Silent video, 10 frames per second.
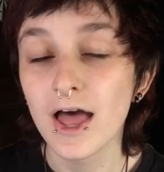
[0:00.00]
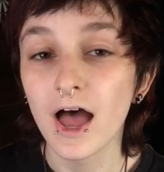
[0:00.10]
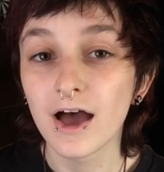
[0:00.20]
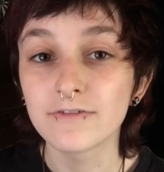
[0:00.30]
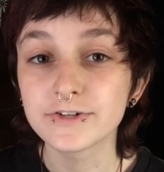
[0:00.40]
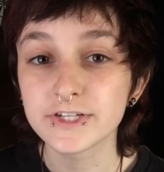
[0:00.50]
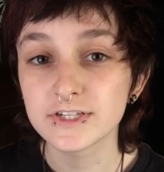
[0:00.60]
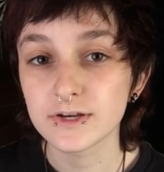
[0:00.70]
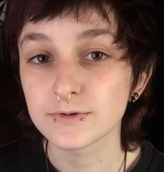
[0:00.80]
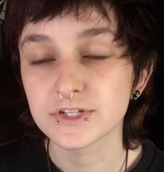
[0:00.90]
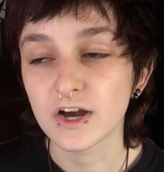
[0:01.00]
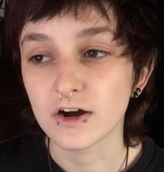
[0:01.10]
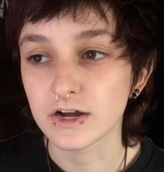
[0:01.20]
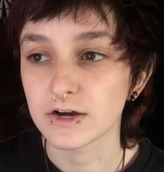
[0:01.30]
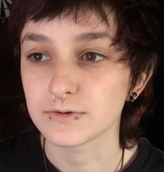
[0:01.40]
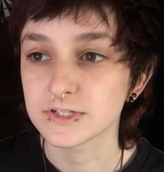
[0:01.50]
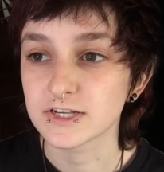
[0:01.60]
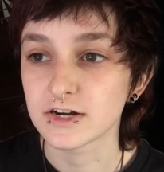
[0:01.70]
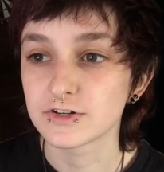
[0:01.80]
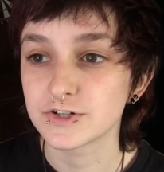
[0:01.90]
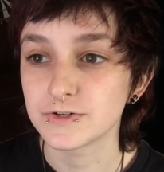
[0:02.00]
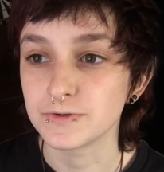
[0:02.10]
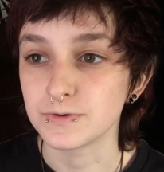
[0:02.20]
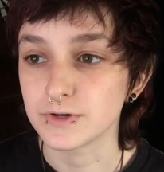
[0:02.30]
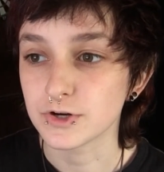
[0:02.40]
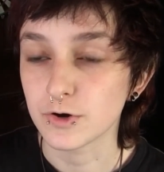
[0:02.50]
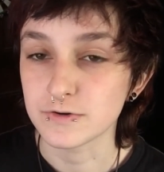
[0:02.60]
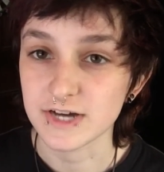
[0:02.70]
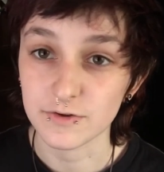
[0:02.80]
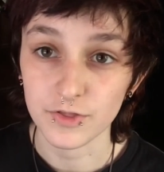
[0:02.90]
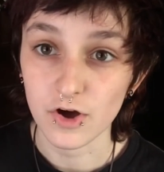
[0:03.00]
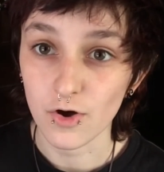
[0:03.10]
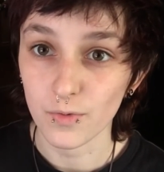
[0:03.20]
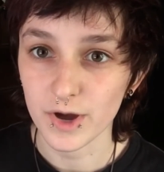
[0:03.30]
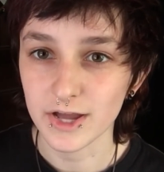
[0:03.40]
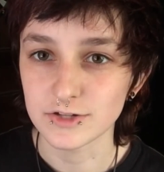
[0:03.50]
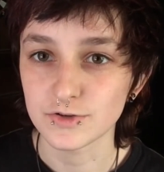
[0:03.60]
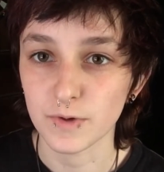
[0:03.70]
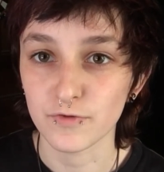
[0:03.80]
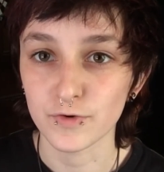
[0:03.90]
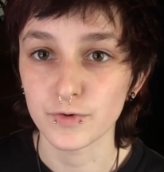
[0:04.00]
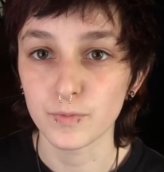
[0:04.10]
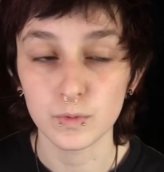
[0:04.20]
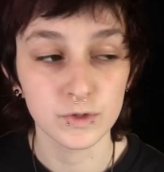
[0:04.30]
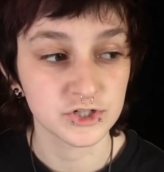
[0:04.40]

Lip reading: Ever since I was young, I was scared to go down the hallway to my room, which